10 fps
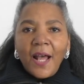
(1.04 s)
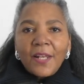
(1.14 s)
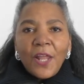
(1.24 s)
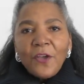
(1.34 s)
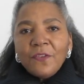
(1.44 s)

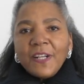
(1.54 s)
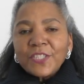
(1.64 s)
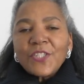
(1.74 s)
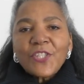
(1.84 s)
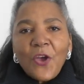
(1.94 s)
Hello
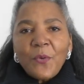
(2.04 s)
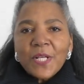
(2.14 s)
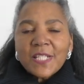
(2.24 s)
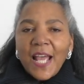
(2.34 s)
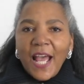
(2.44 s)
fashion
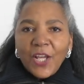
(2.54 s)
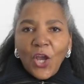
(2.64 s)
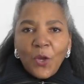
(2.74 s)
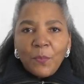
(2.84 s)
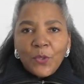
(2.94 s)
sewers, I
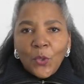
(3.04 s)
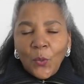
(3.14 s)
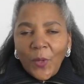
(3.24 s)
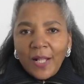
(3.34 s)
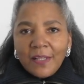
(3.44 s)
hope you're
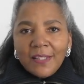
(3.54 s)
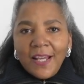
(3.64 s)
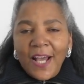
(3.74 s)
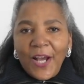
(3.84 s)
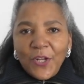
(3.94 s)
well.
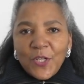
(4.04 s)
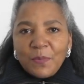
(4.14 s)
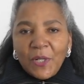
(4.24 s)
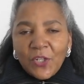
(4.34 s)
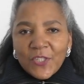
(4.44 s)
I know it's
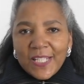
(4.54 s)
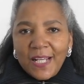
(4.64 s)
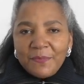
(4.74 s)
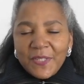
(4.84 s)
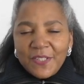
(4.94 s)
been a long
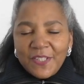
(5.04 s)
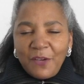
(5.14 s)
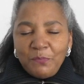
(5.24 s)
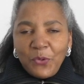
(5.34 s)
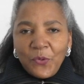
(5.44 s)
time since I
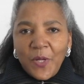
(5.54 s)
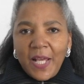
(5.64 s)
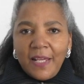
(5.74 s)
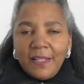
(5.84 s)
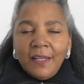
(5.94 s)
put
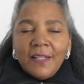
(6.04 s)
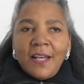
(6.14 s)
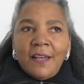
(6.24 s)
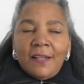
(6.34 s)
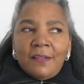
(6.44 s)
a
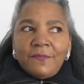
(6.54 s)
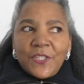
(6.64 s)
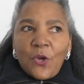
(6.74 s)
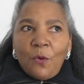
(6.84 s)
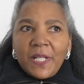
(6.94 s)

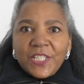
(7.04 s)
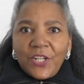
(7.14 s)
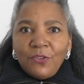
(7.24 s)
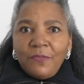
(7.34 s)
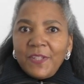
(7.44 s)
video on my
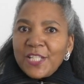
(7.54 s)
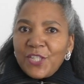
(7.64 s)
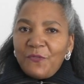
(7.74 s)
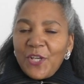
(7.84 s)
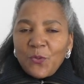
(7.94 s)
channel. It's
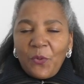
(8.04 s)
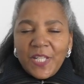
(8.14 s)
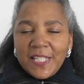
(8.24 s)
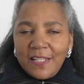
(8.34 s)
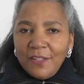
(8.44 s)
the first one
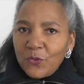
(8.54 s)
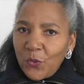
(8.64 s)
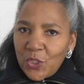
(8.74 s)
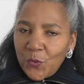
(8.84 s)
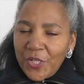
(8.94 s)
this year of
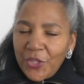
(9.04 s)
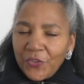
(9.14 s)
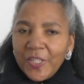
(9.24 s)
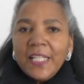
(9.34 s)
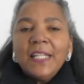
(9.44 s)

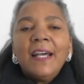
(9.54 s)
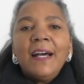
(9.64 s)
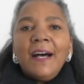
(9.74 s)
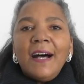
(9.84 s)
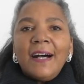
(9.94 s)
2023,
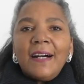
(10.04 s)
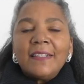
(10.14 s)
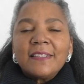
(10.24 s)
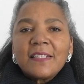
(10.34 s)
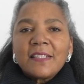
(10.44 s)

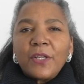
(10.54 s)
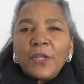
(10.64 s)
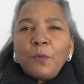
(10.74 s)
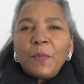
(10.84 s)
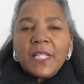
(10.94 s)
and
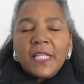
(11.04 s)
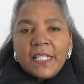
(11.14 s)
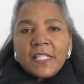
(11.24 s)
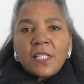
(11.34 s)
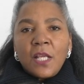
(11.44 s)
it
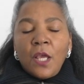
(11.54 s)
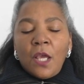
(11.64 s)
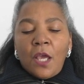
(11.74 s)
is